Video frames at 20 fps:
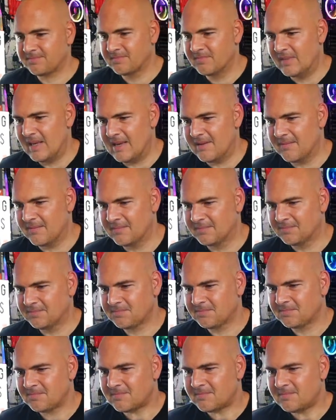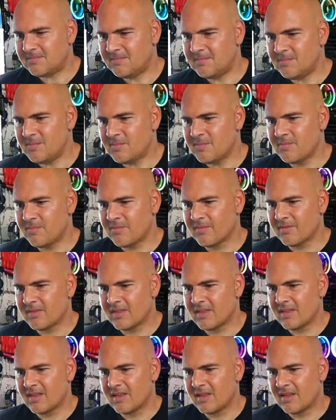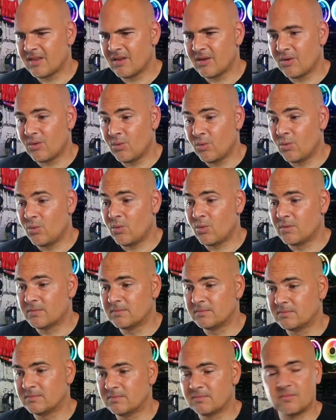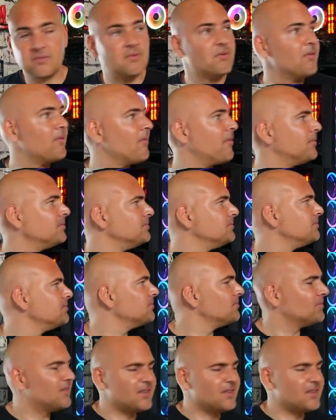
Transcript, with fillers: It's a spike with bourbon at 11%. That's the next line. You